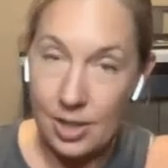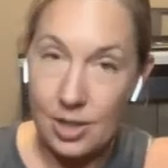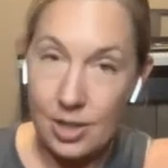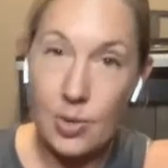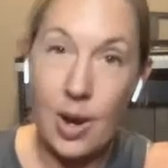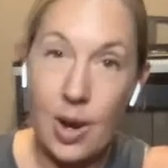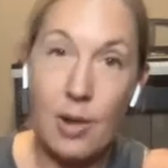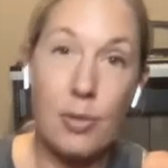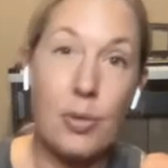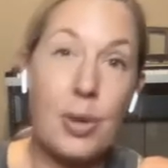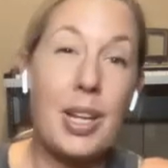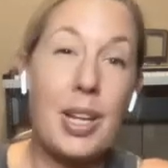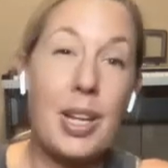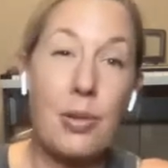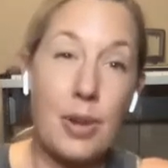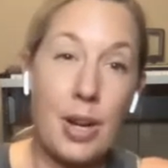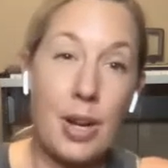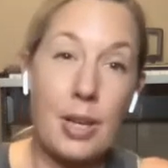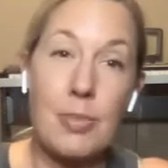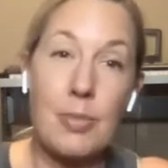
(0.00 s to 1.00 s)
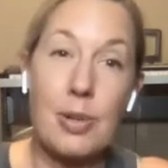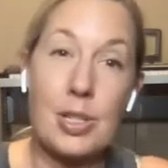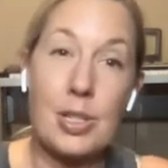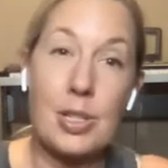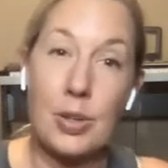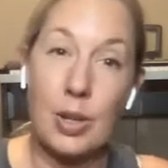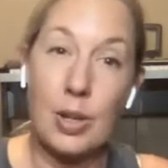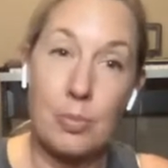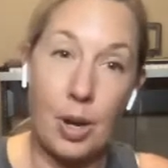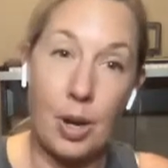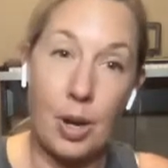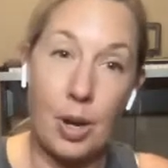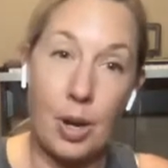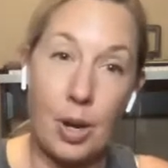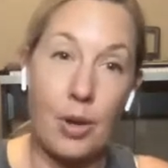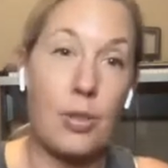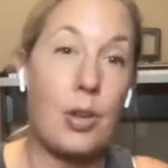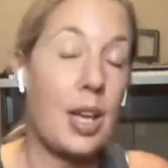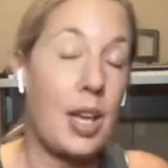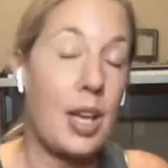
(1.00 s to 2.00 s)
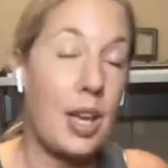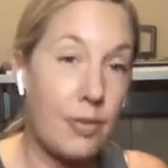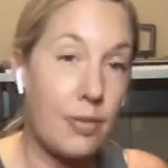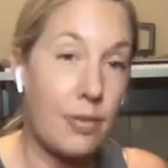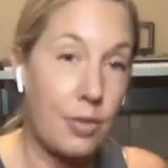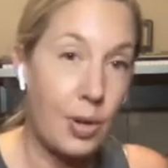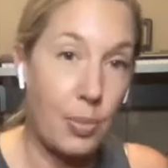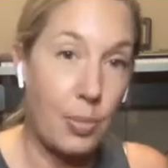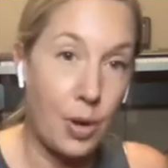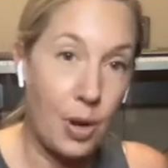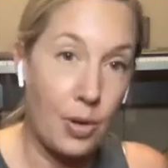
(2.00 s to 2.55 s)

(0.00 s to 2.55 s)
So I really recommend doing both, a recovery